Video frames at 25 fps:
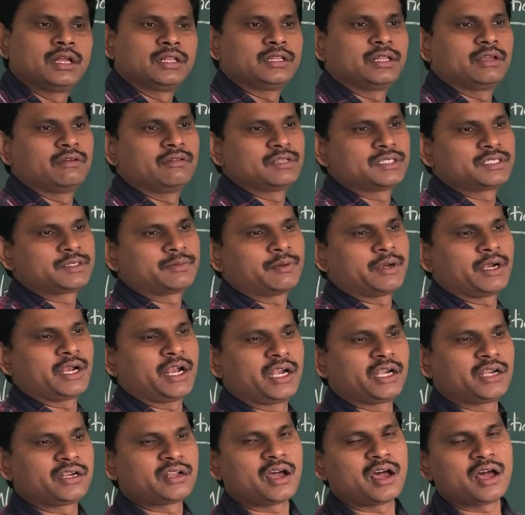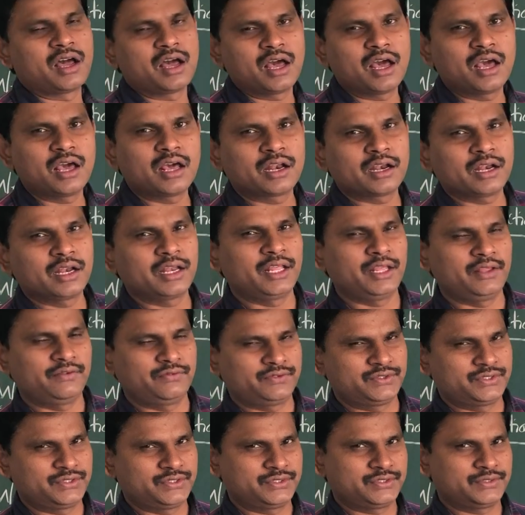They will spread entire
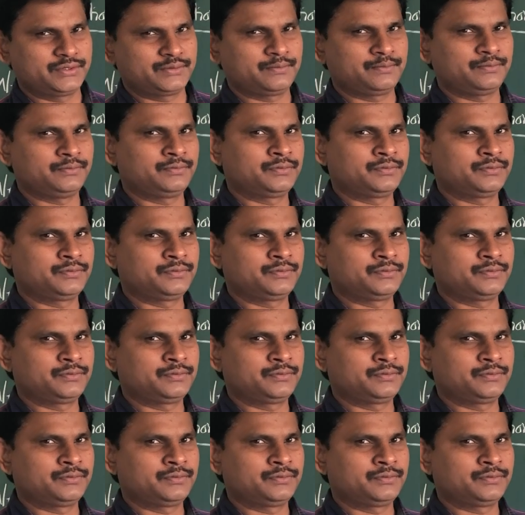leaves.